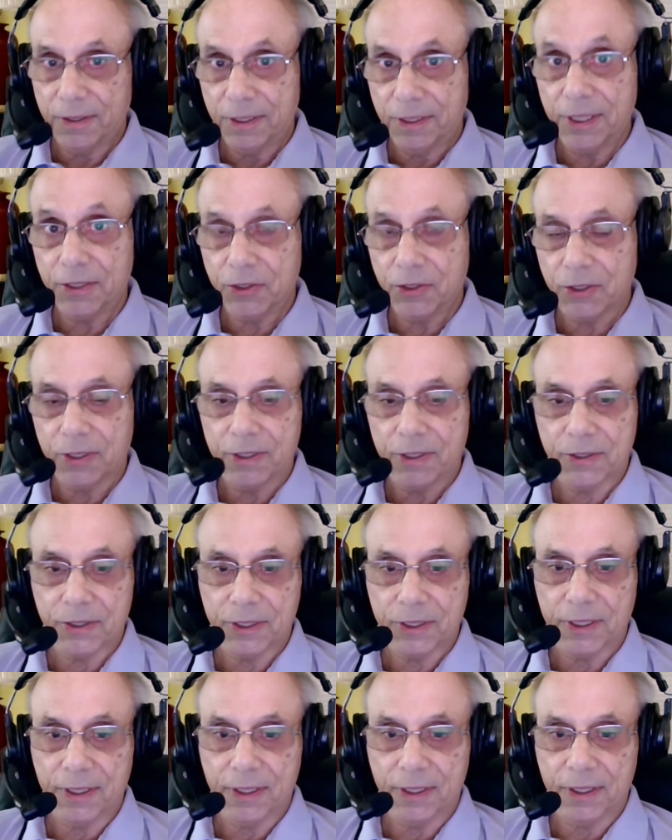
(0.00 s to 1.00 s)
the NHTSA is
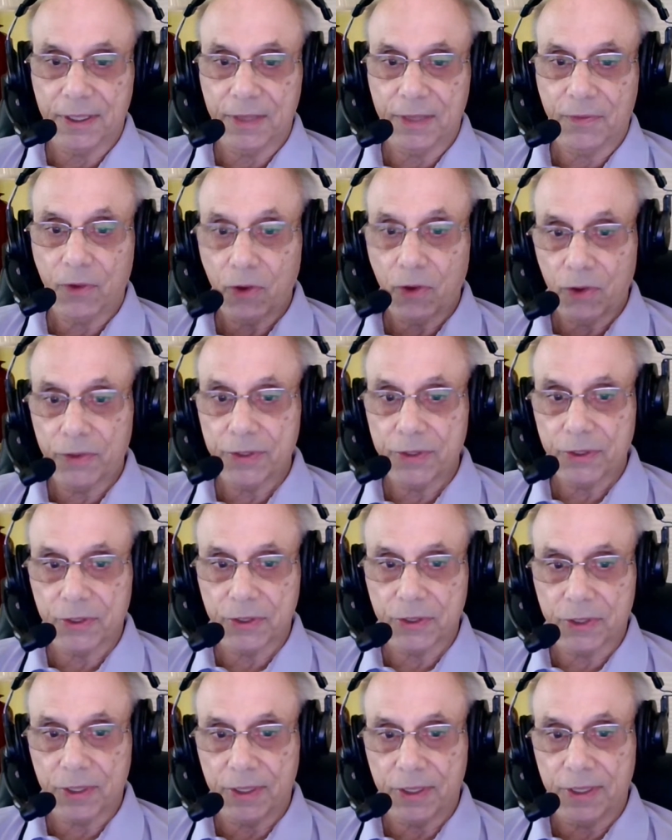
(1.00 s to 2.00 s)
saying that if all this
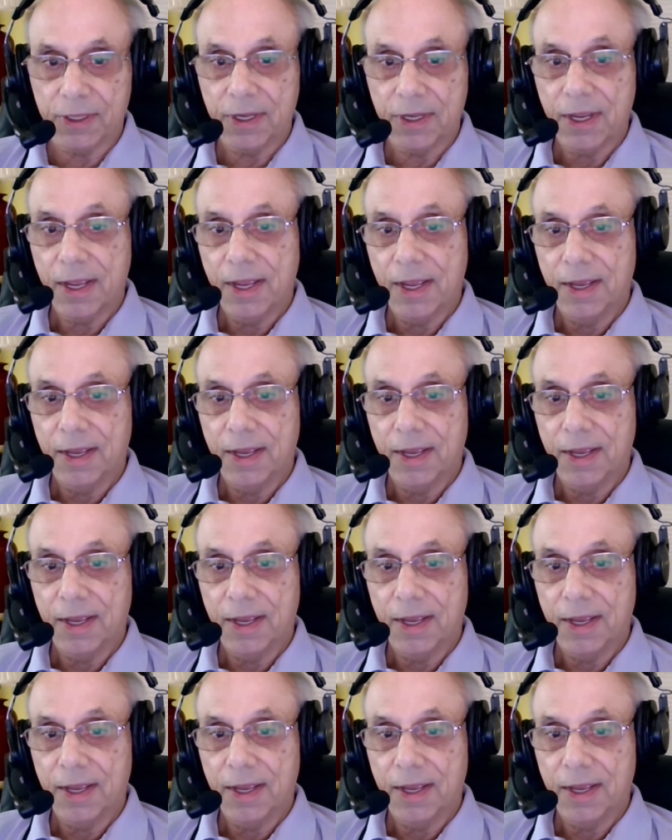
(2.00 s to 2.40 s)
is done,